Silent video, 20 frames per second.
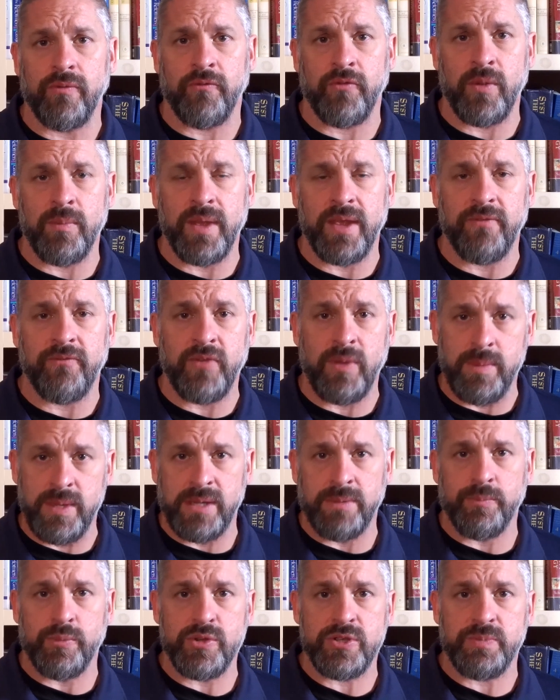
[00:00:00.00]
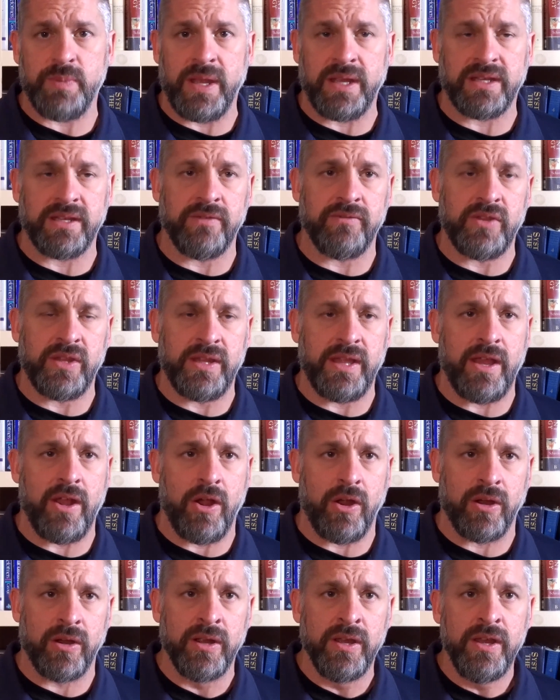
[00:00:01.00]
from a feminine perspective than they
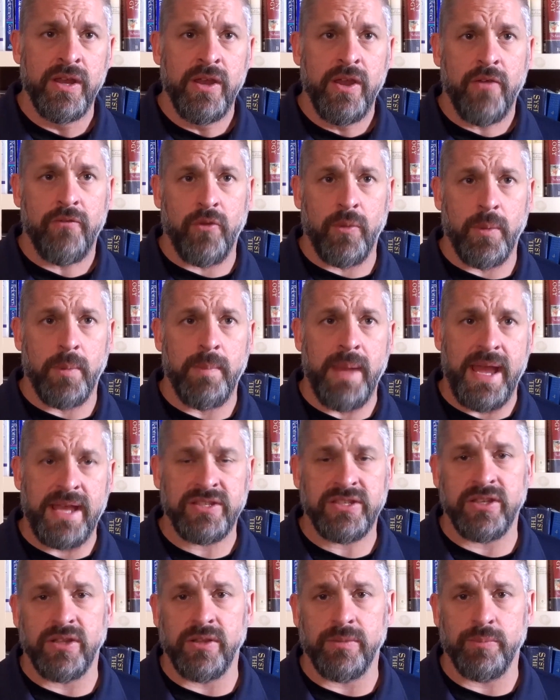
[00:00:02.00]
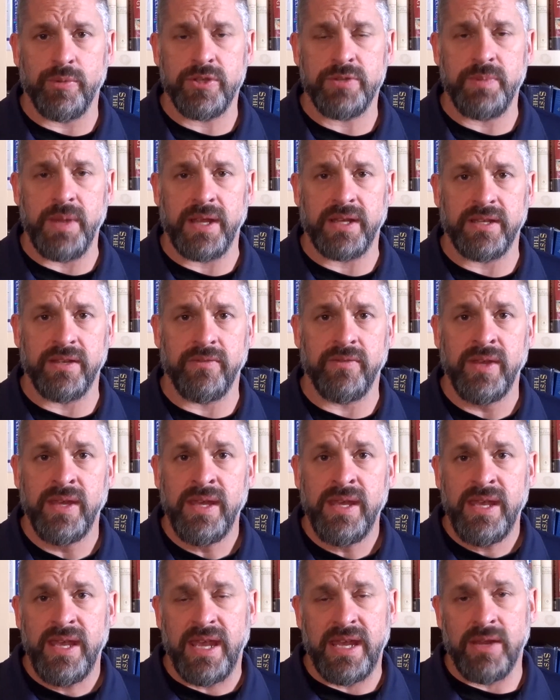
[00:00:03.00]
are from a masculine
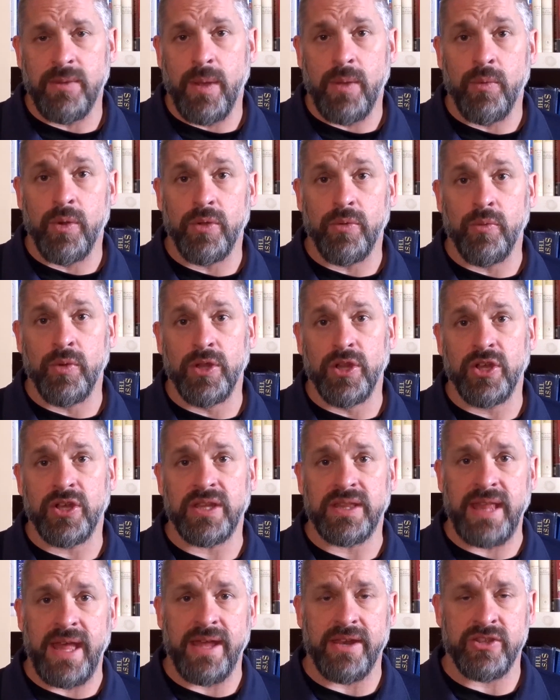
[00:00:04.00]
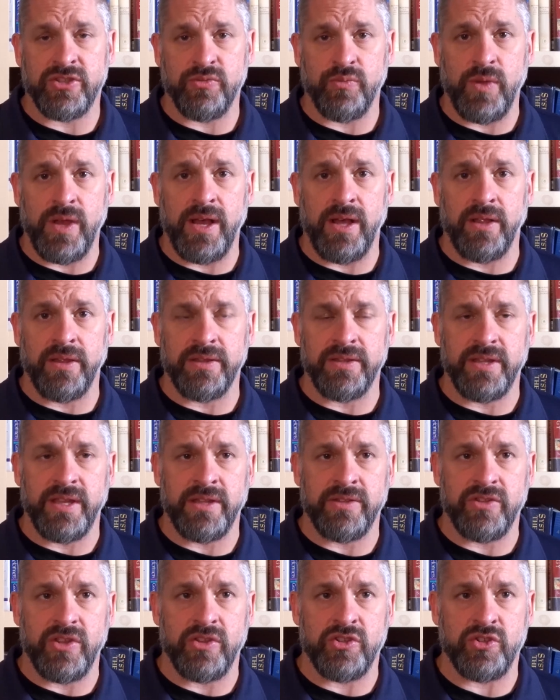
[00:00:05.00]
perspective. Anyway, we'll look at that as well,
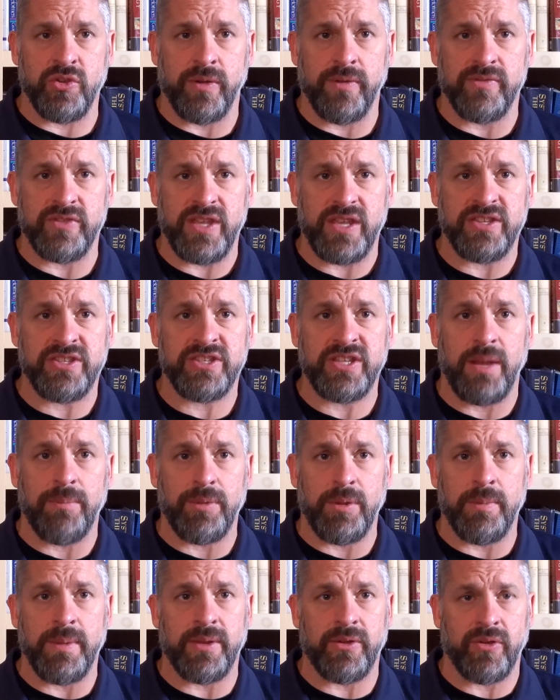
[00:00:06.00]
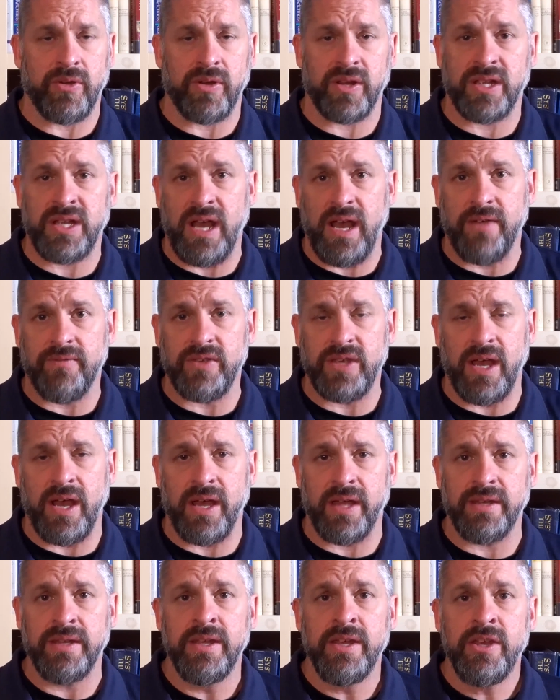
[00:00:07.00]
and sort of as a supplement or a
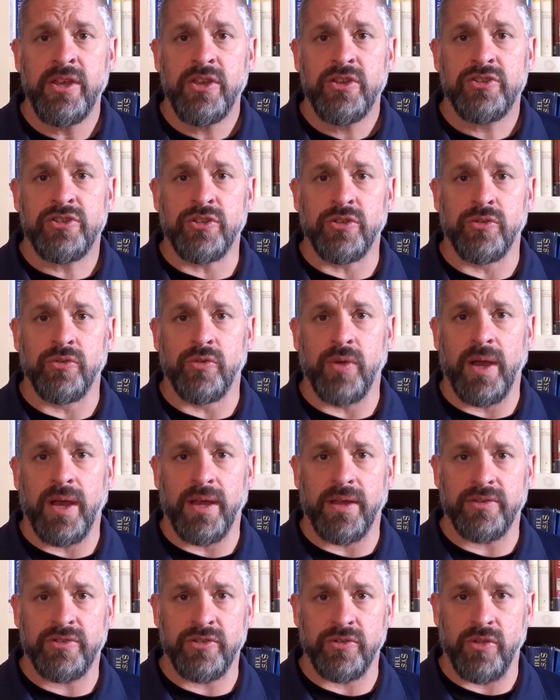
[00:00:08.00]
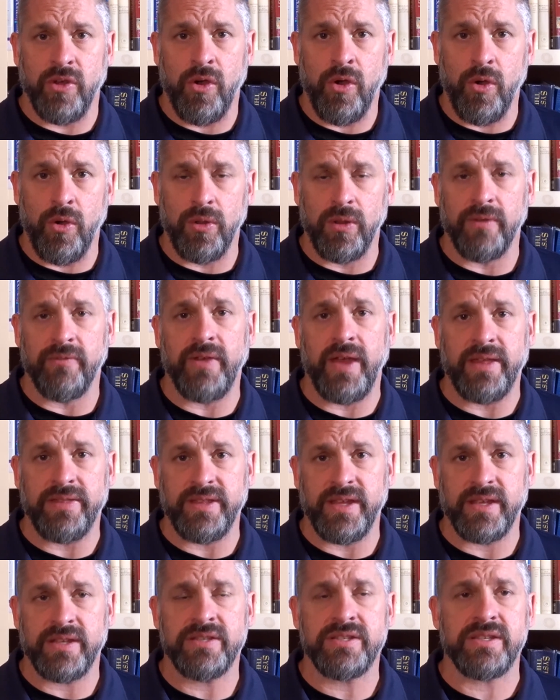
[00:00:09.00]
caveat to the whole of
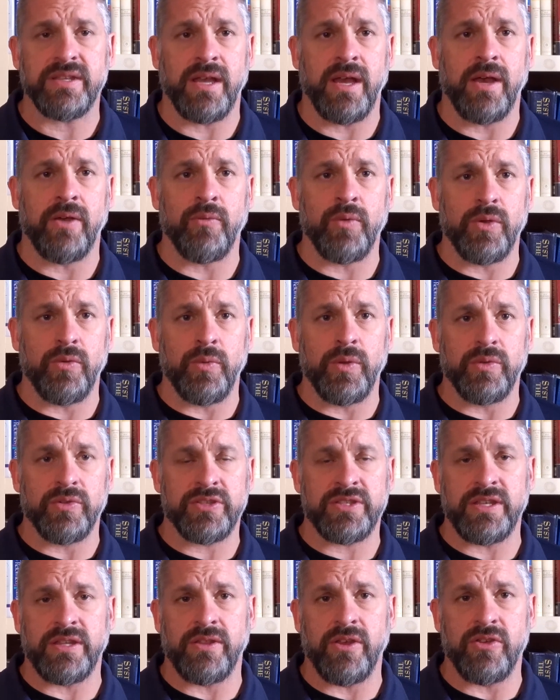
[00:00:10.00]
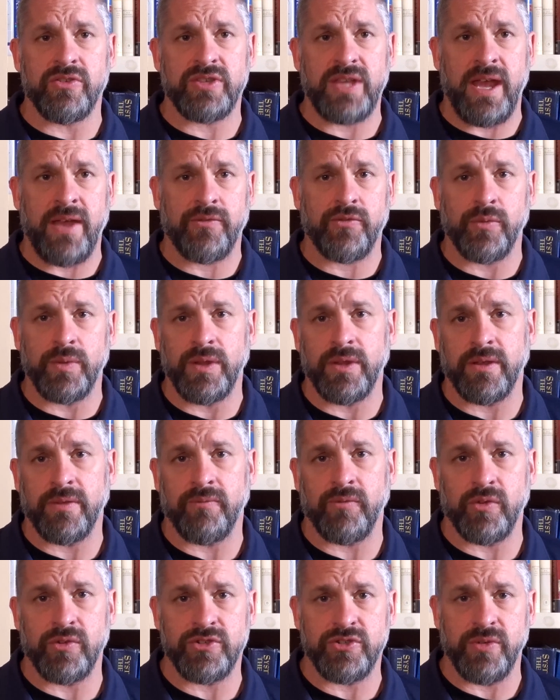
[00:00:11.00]
ethics. We will see those after we look at
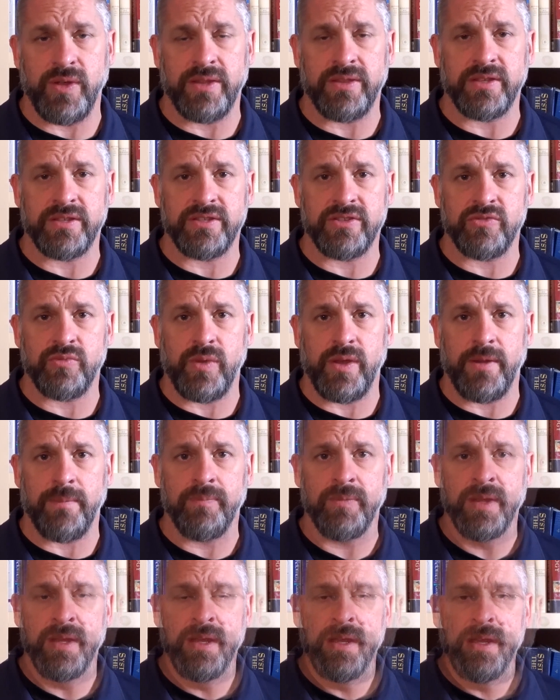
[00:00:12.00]
virtue ethics as well.